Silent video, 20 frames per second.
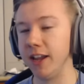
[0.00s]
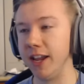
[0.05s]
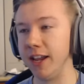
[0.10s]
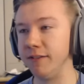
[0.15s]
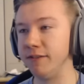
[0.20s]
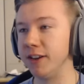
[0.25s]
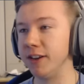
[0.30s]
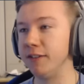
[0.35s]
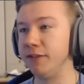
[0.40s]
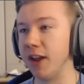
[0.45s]

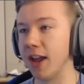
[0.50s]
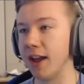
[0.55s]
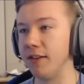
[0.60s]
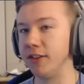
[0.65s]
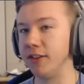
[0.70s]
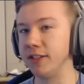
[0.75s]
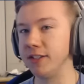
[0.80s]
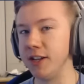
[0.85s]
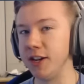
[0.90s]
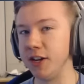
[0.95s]
Even if you
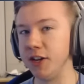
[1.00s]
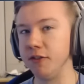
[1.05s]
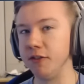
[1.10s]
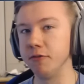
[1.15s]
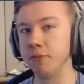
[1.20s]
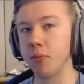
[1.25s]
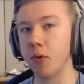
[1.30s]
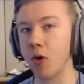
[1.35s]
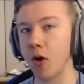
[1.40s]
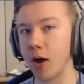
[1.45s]
haven't seen it,
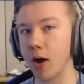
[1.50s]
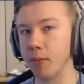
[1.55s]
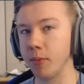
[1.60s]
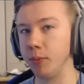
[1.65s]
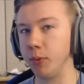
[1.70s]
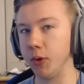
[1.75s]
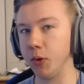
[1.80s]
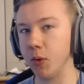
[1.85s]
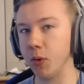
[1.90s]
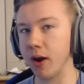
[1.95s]
you've
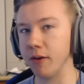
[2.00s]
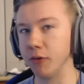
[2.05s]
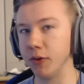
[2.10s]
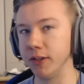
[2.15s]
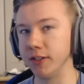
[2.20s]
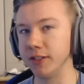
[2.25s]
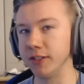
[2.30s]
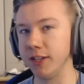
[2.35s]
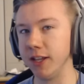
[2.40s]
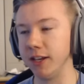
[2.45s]
probably
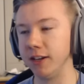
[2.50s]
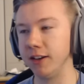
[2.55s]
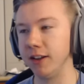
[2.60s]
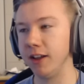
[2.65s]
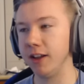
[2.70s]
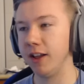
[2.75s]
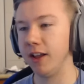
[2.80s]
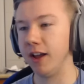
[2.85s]
referenced it.